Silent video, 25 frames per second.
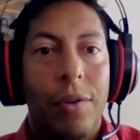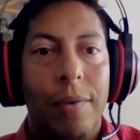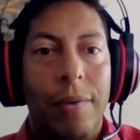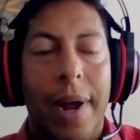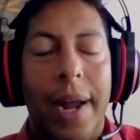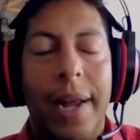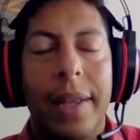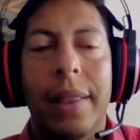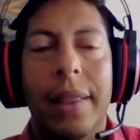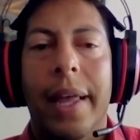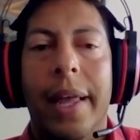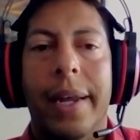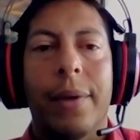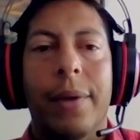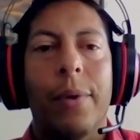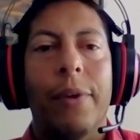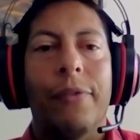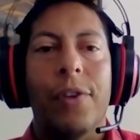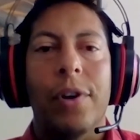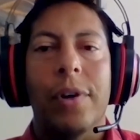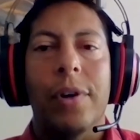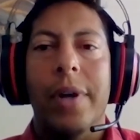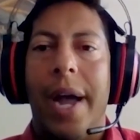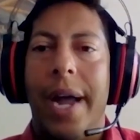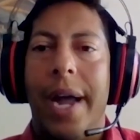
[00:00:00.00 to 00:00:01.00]
Right. If
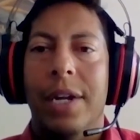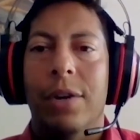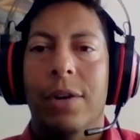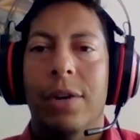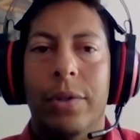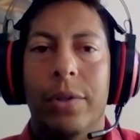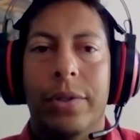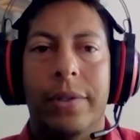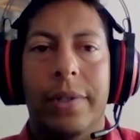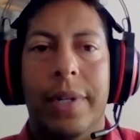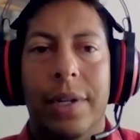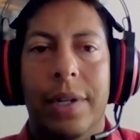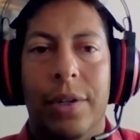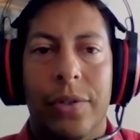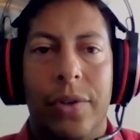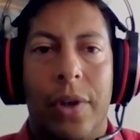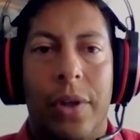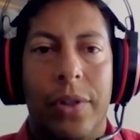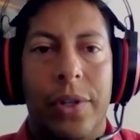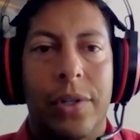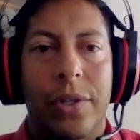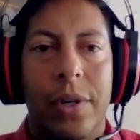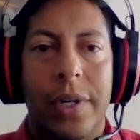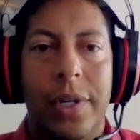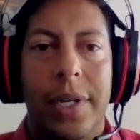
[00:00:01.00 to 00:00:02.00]
your 9-year-old steals all
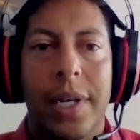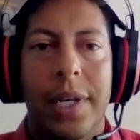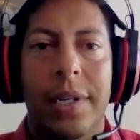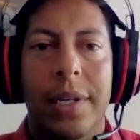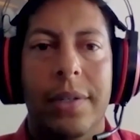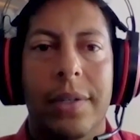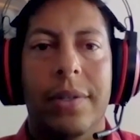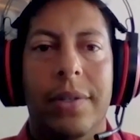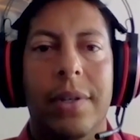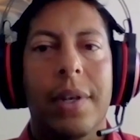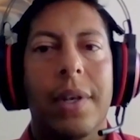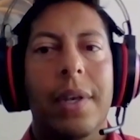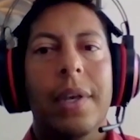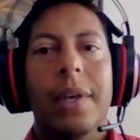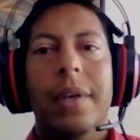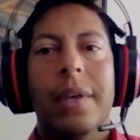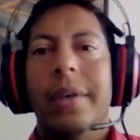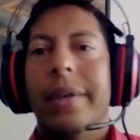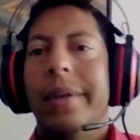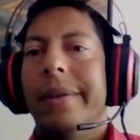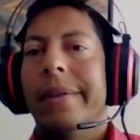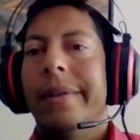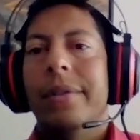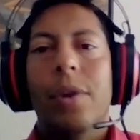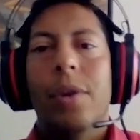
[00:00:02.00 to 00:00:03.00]
the cookies,
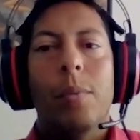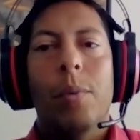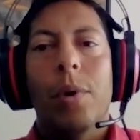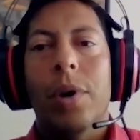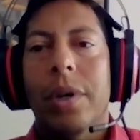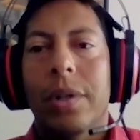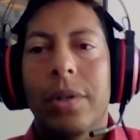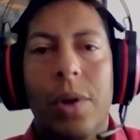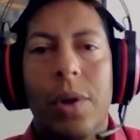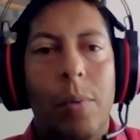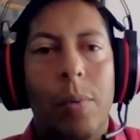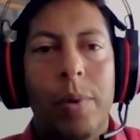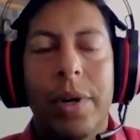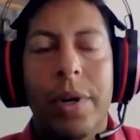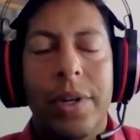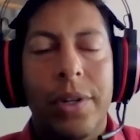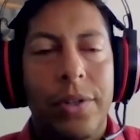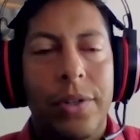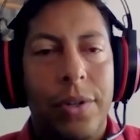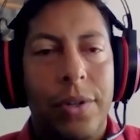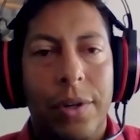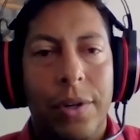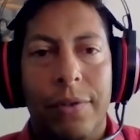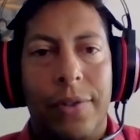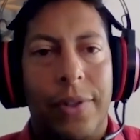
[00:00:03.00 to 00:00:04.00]
no more
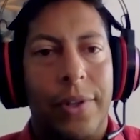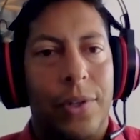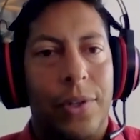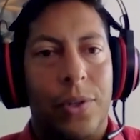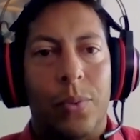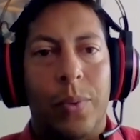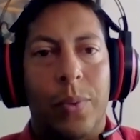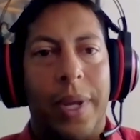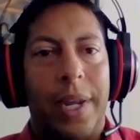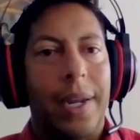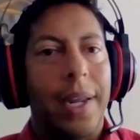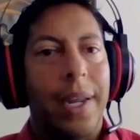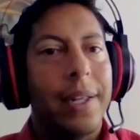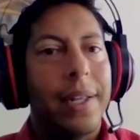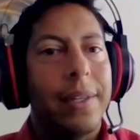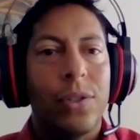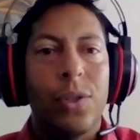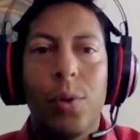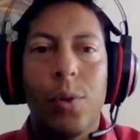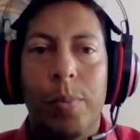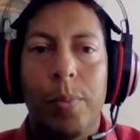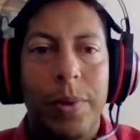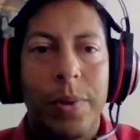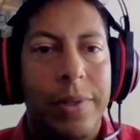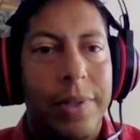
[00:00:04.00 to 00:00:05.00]
dessert this week. It's
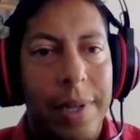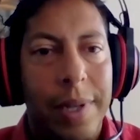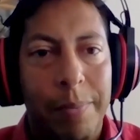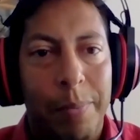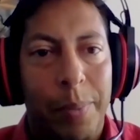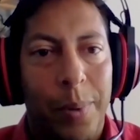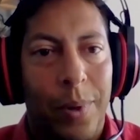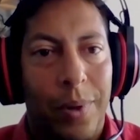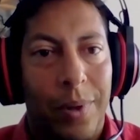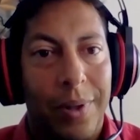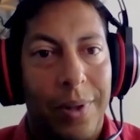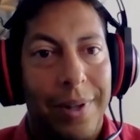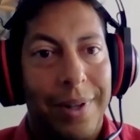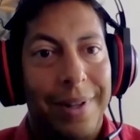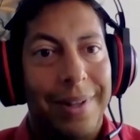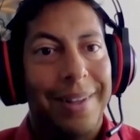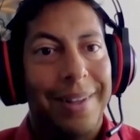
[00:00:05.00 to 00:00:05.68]
super simple.